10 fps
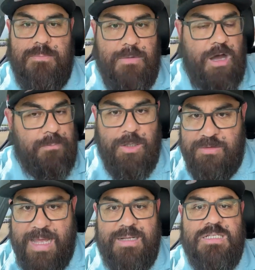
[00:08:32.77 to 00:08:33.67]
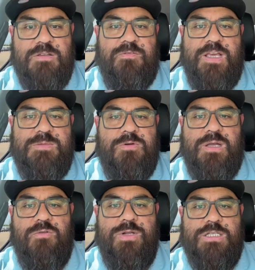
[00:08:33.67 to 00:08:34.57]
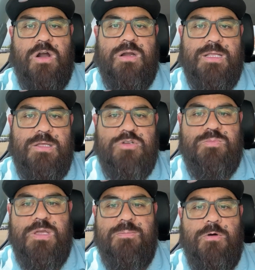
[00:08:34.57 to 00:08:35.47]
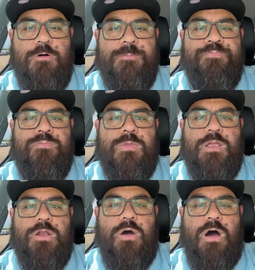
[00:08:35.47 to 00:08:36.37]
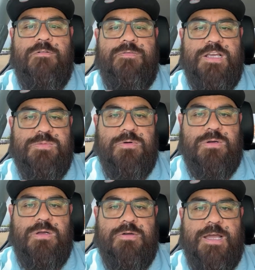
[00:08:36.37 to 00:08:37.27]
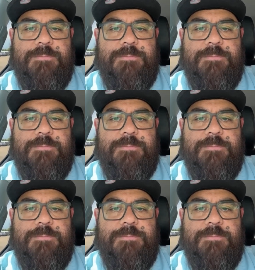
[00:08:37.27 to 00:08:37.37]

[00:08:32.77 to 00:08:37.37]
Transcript: Upload that list to Facebook and retarget those people, on Facebook. Okay.